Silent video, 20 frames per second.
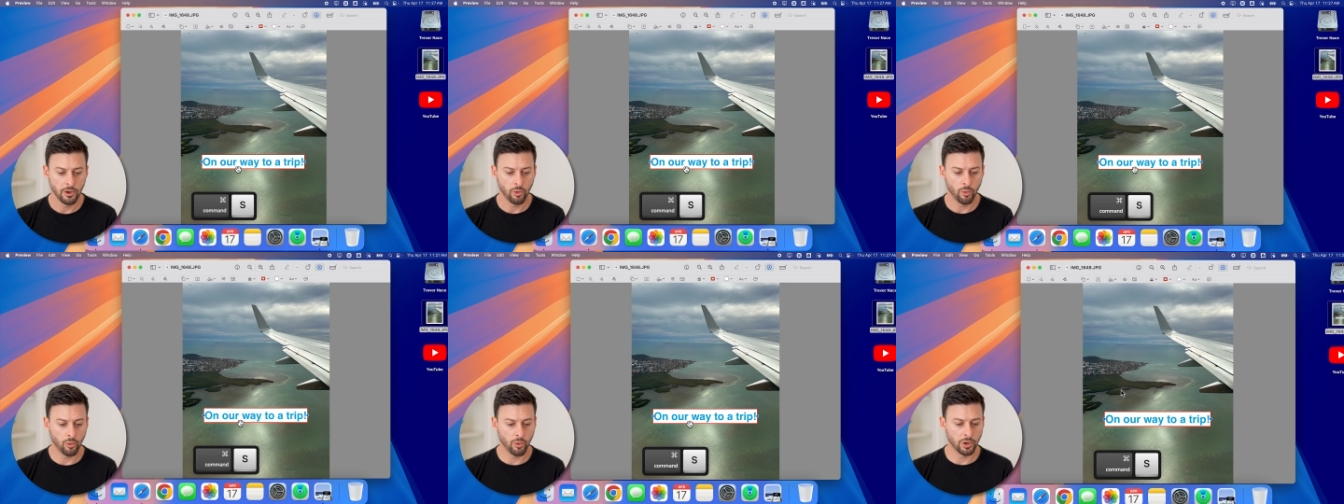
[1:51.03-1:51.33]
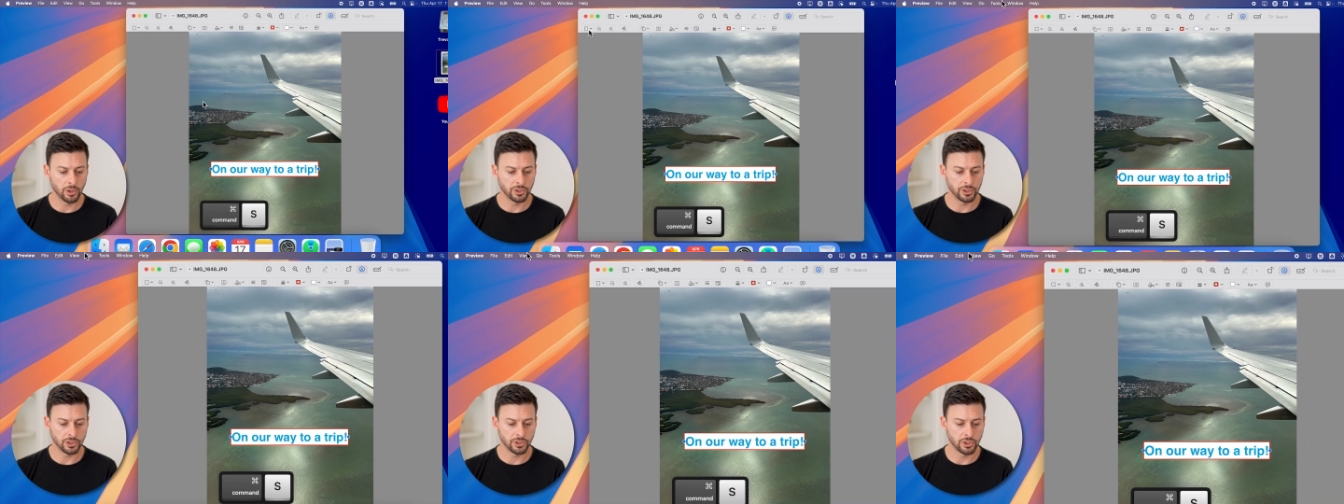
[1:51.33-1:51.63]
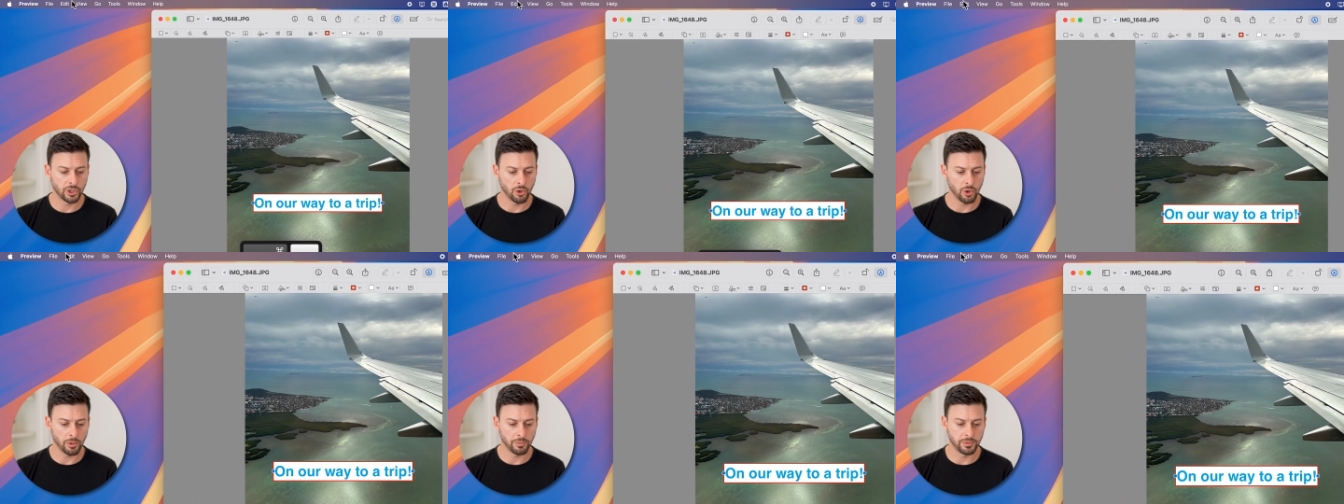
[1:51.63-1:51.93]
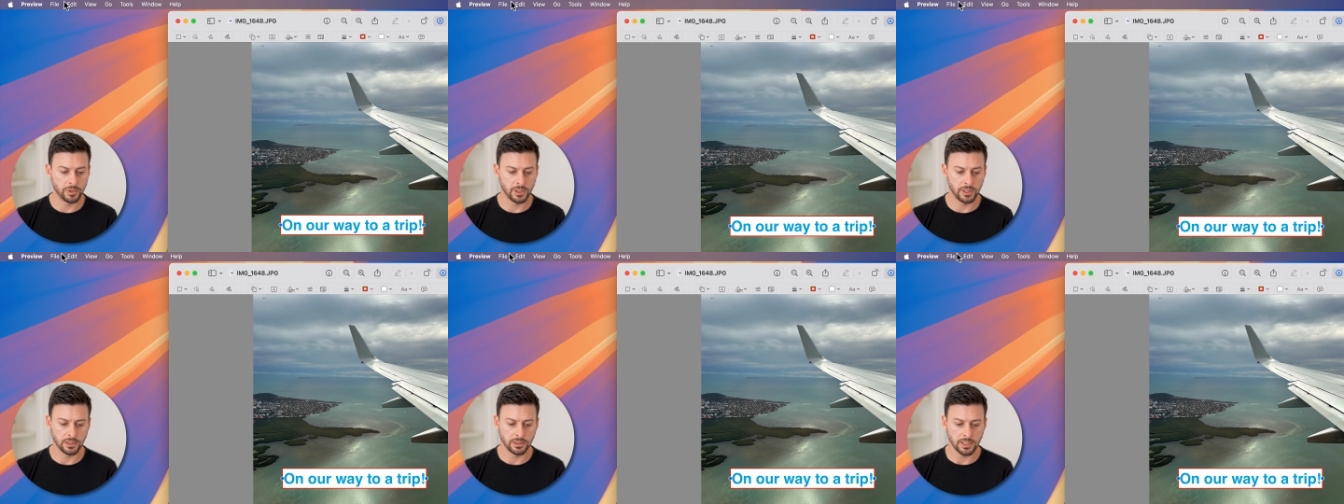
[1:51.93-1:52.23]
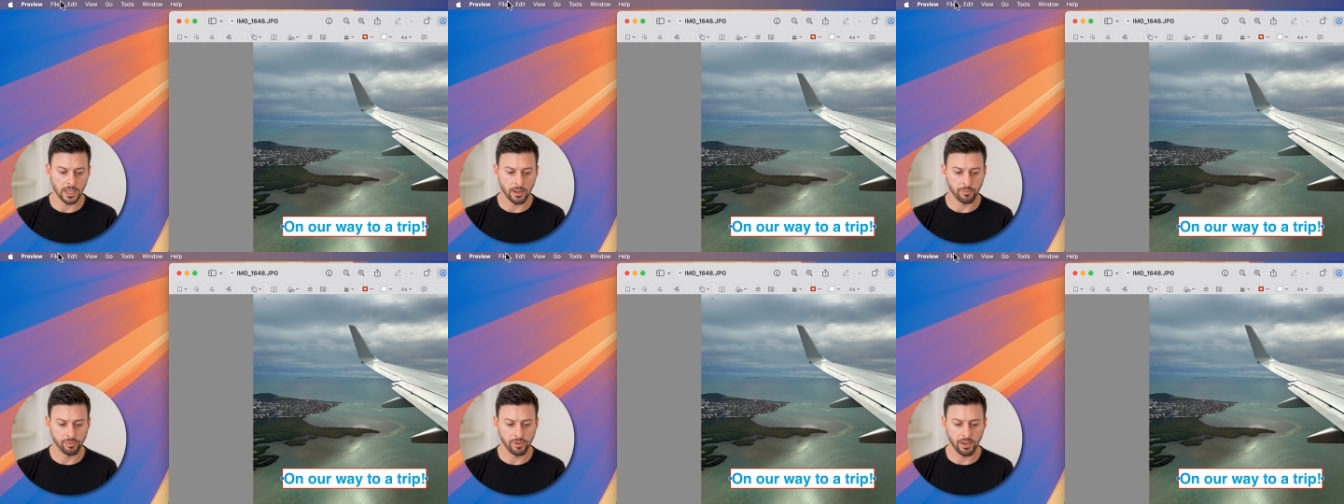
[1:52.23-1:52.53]
or just go up to the
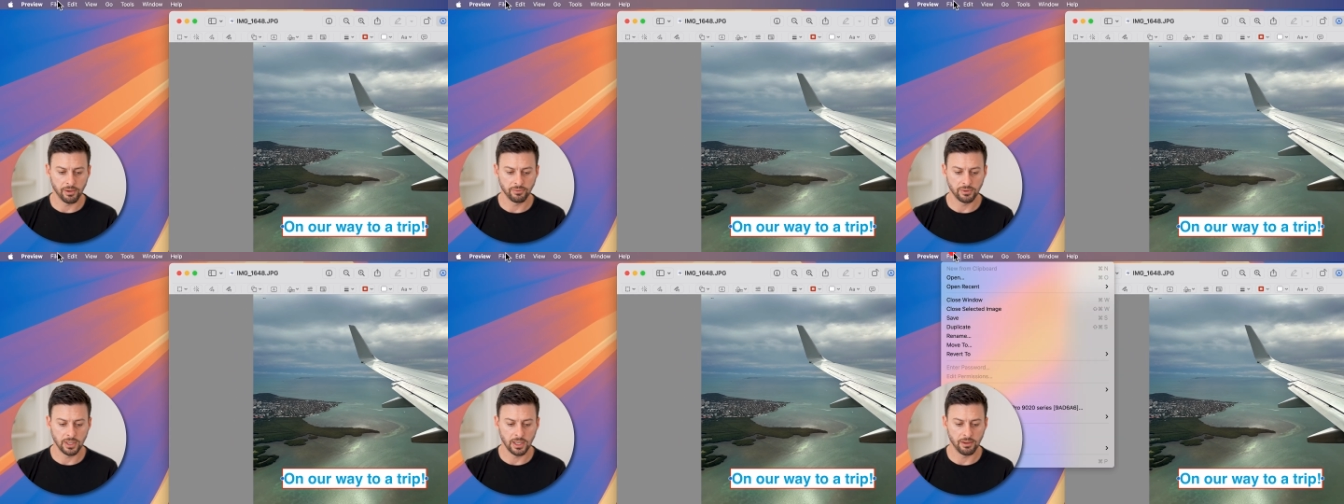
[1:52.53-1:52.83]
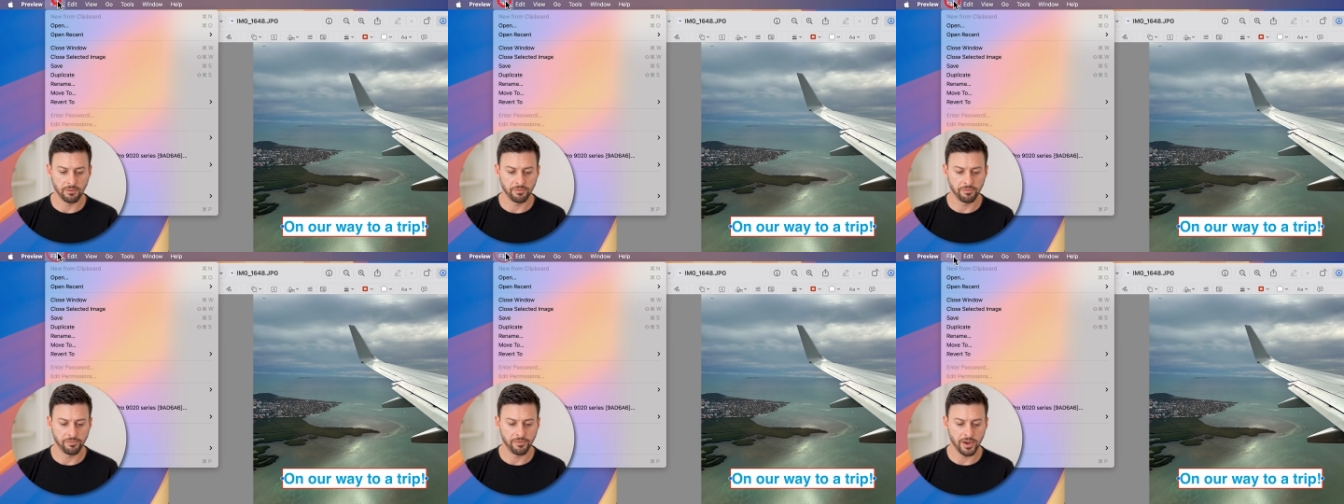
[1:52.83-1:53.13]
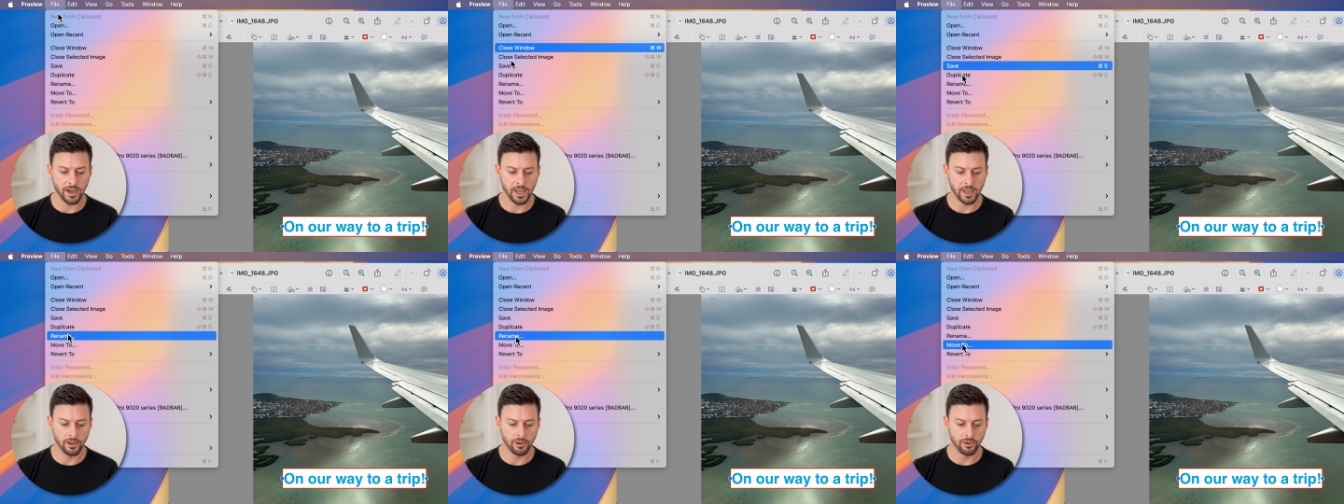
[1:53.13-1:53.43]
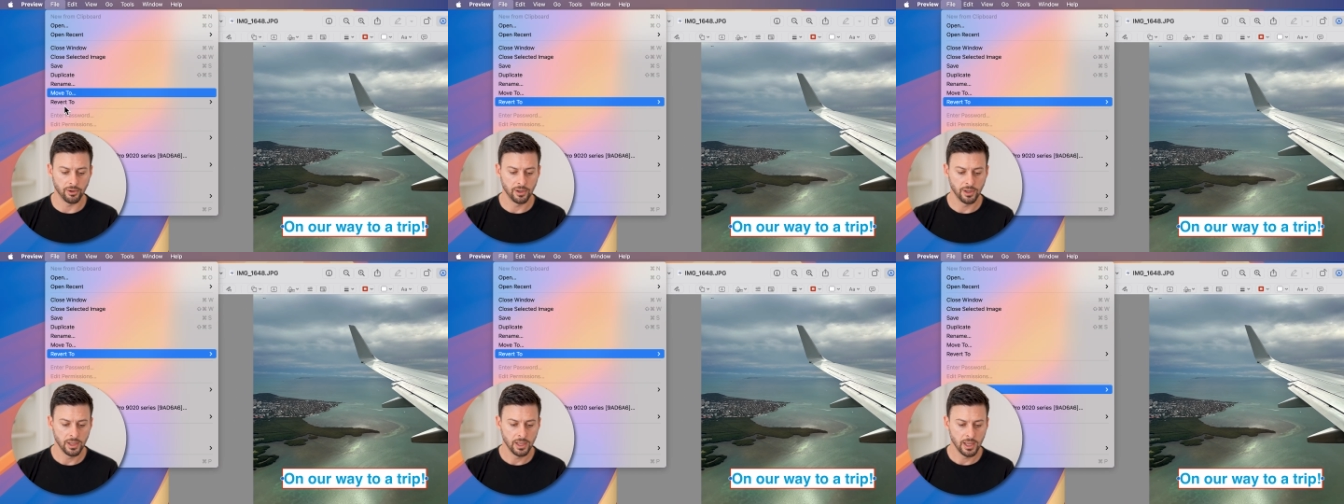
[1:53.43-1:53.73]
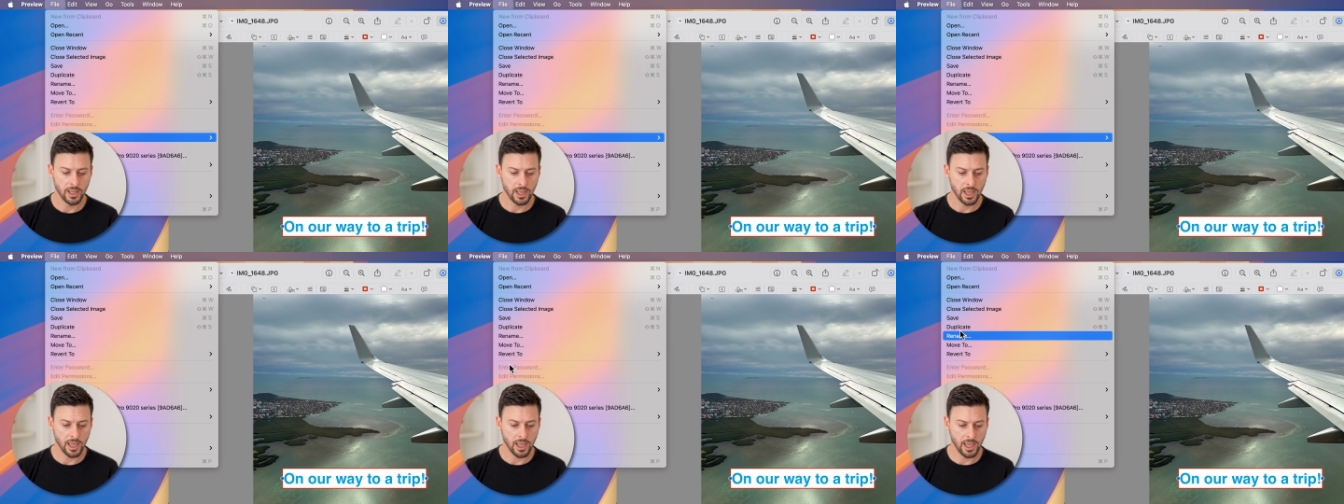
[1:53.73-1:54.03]
top left, hit file
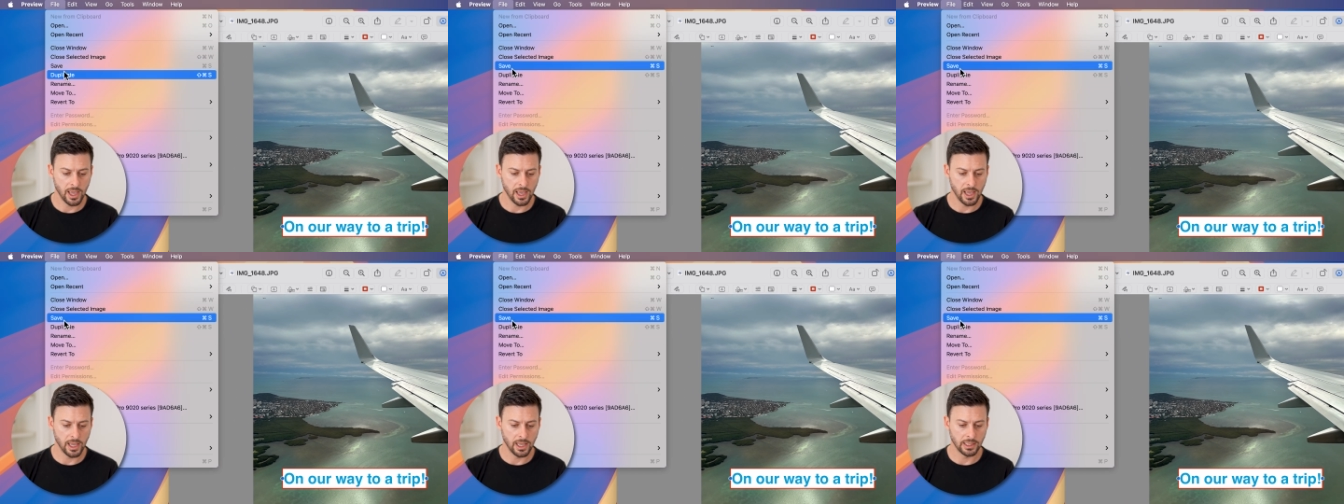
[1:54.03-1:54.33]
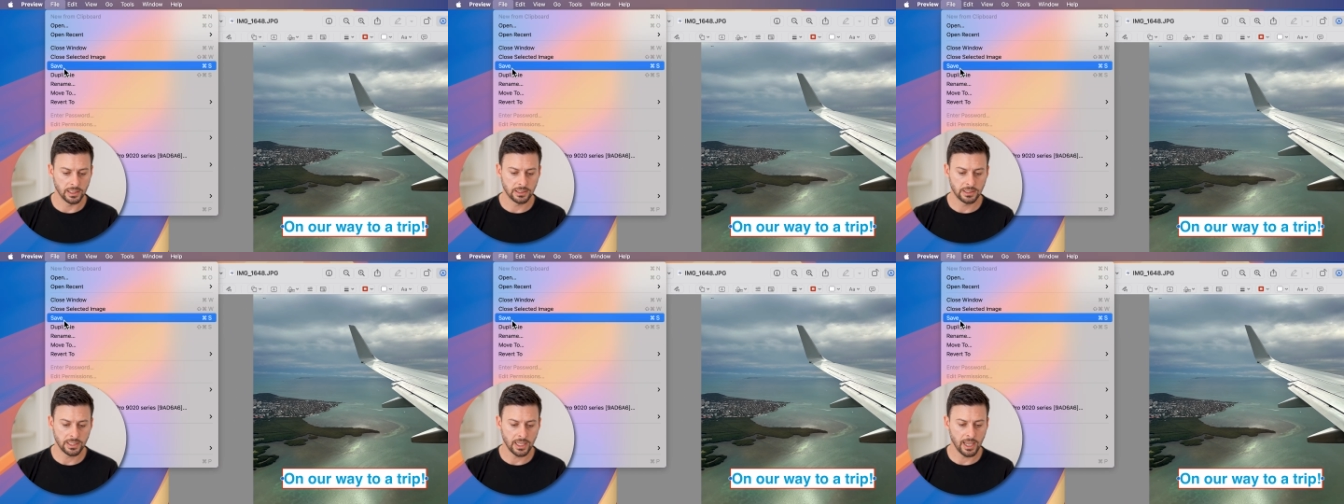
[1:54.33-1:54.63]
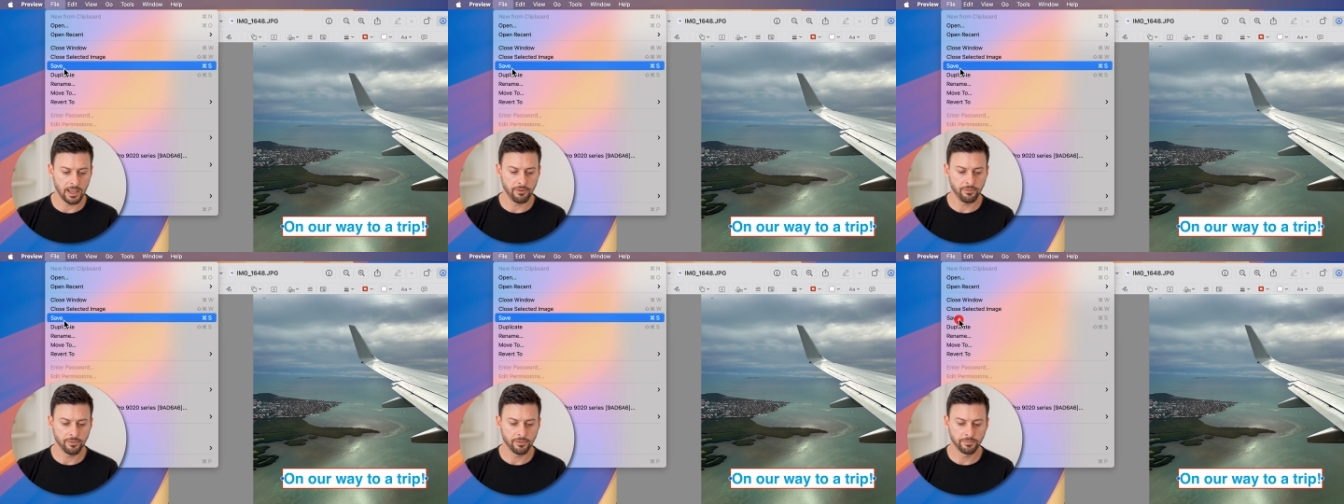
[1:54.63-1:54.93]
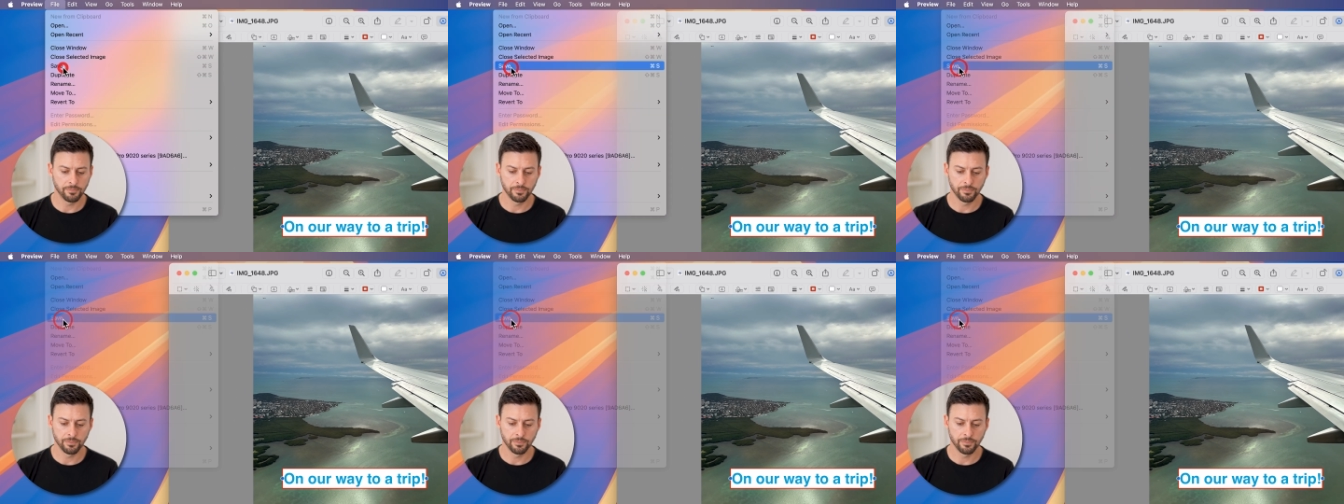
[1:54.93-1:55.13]
and save.